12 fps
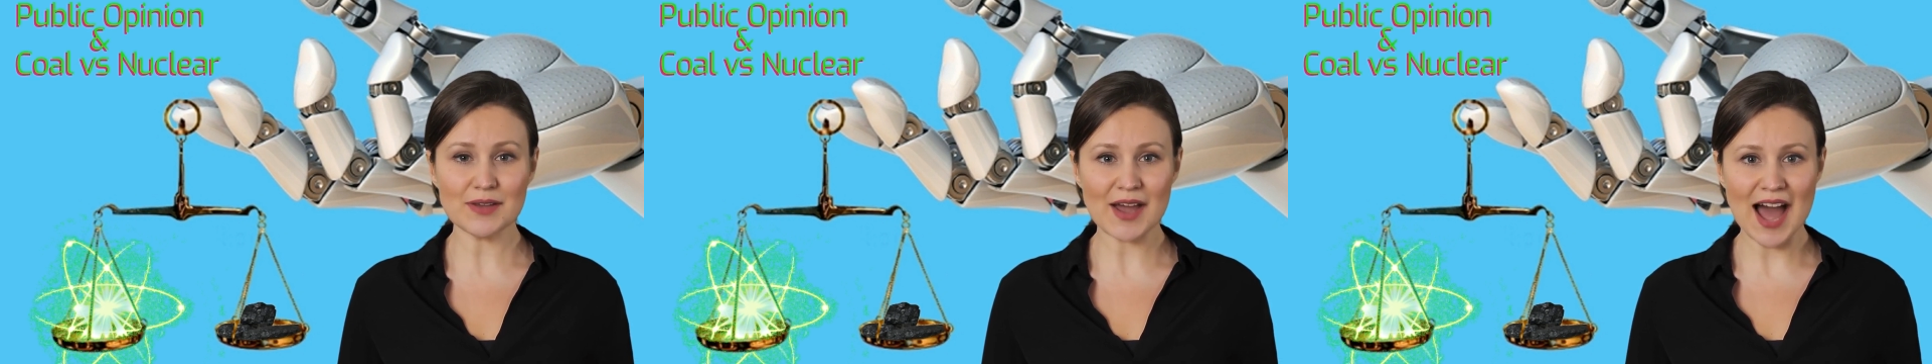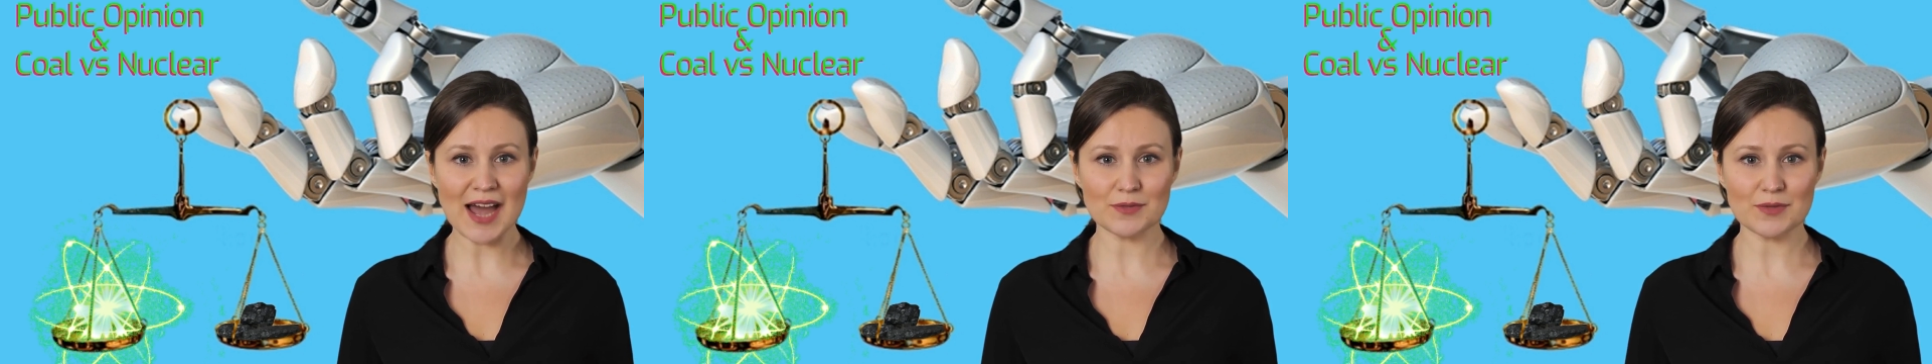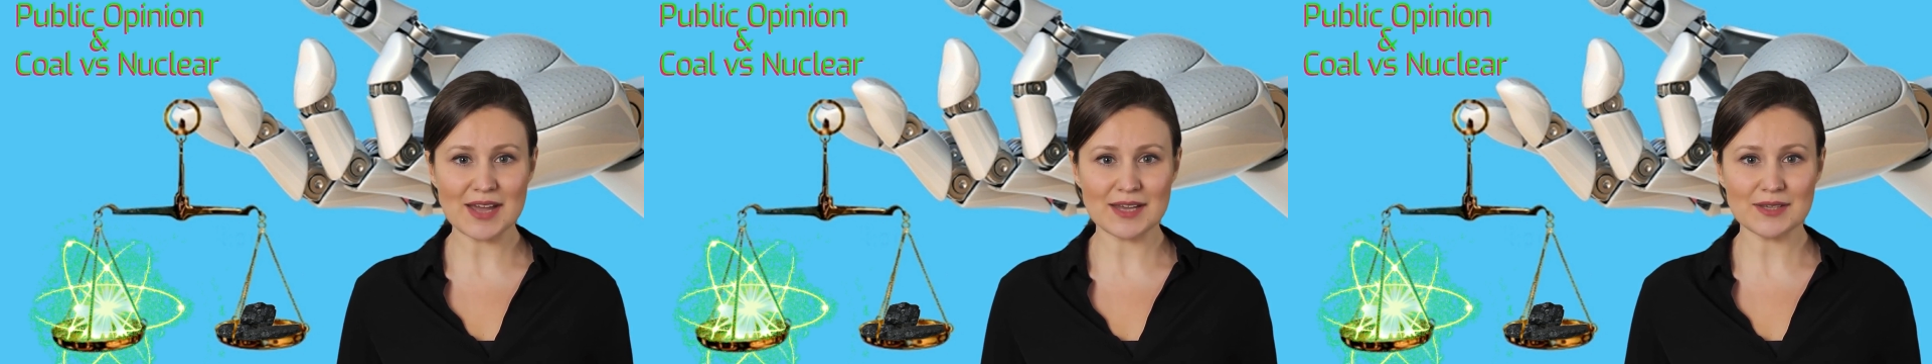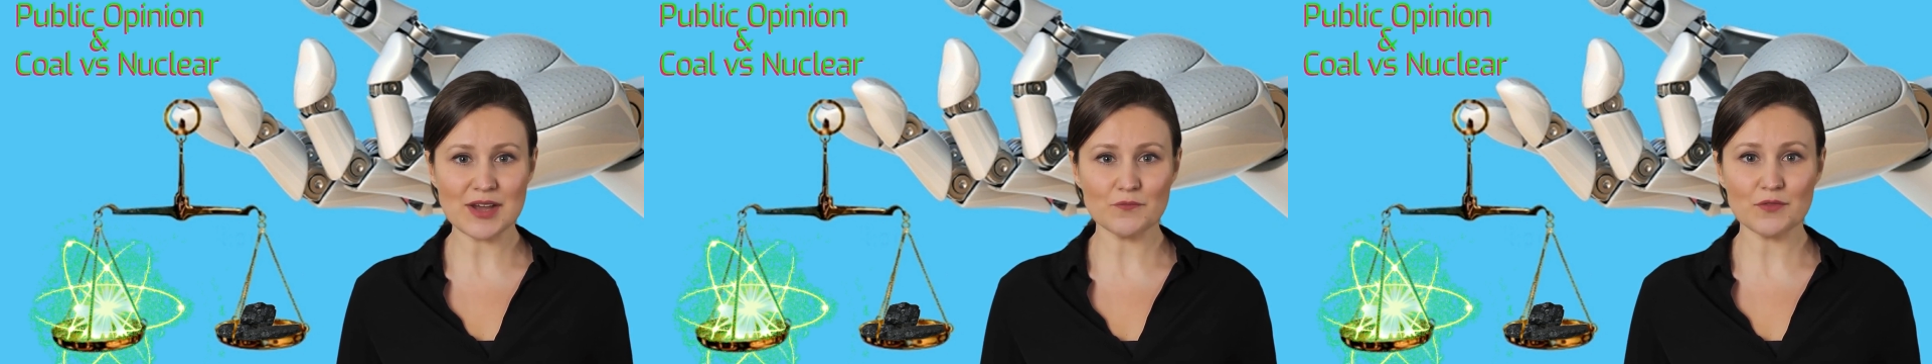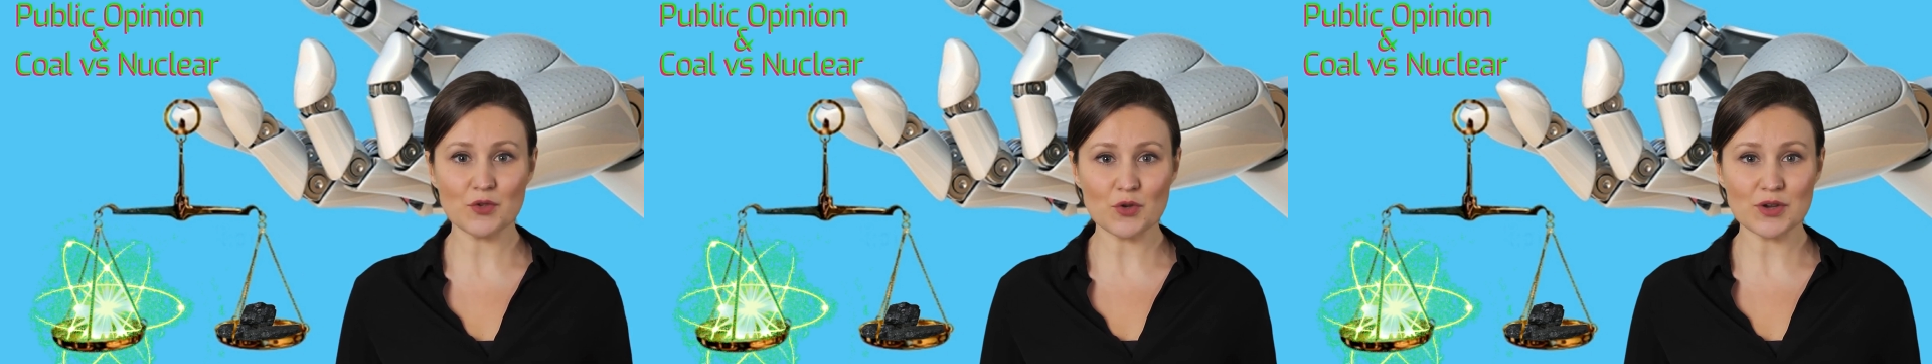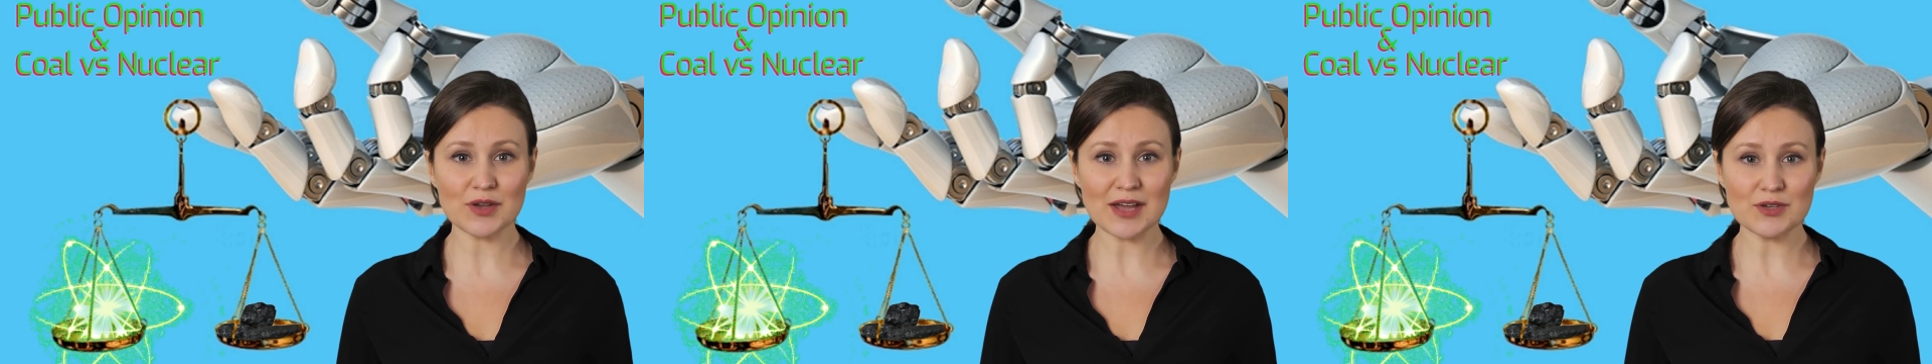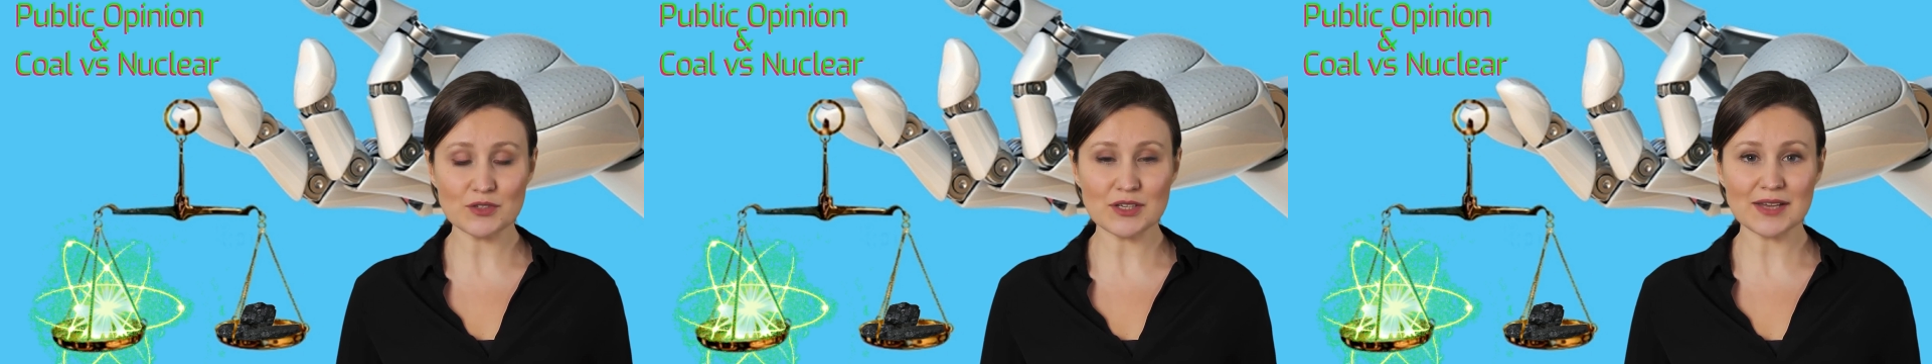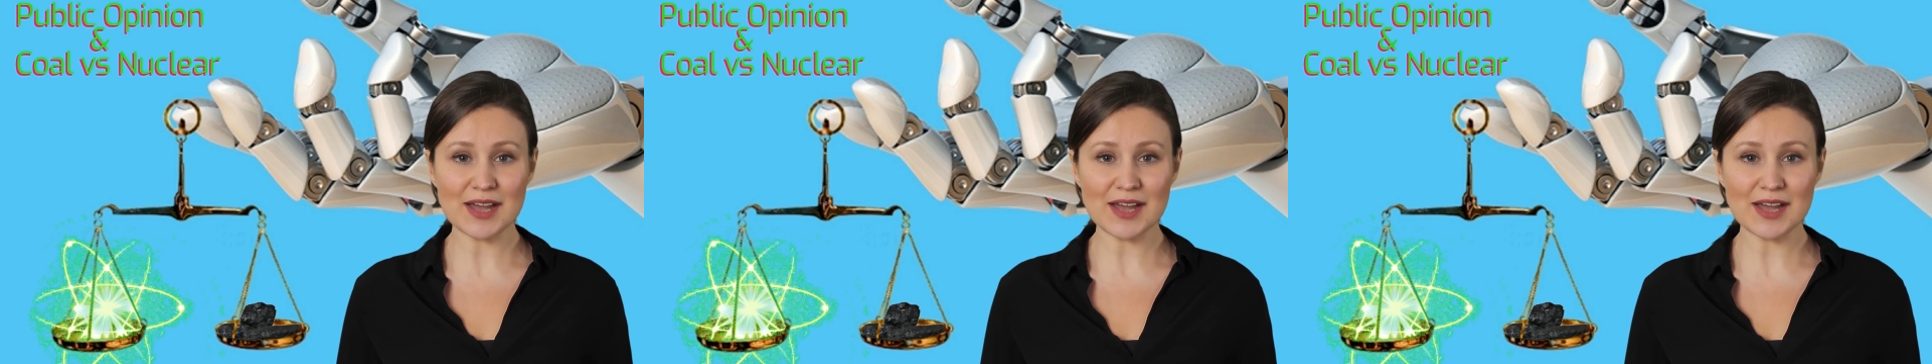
Advocates of nuclear energy